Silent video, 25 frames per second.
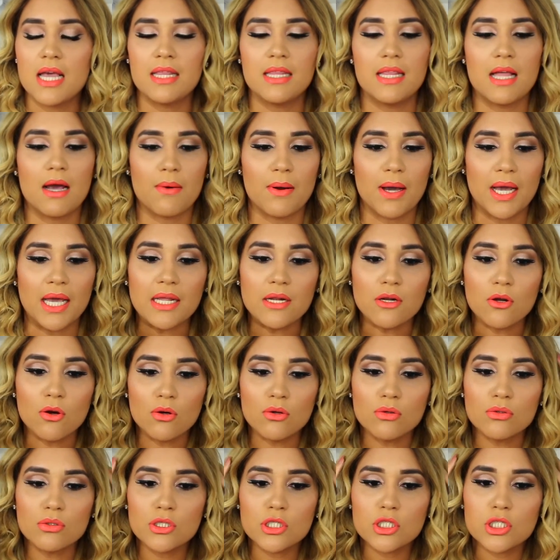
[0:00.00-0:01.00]
Now I
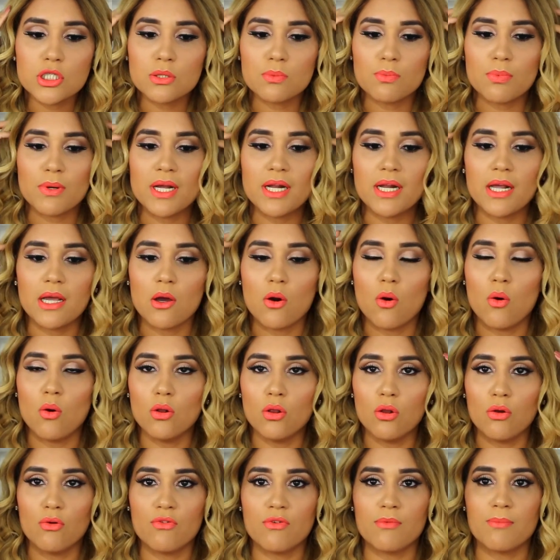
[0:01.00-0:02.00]
don't spread it
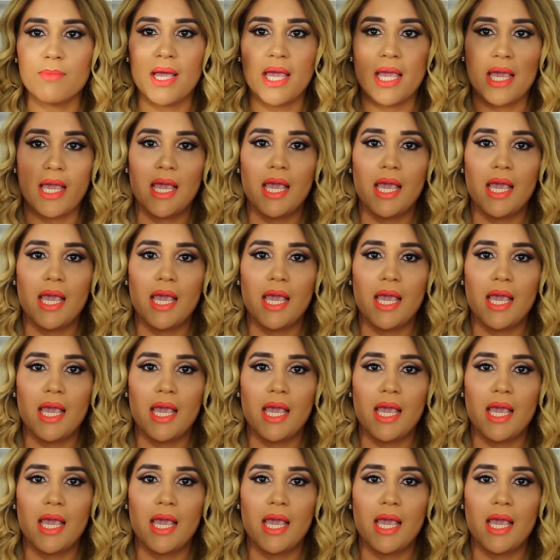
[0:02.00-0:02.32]
all over my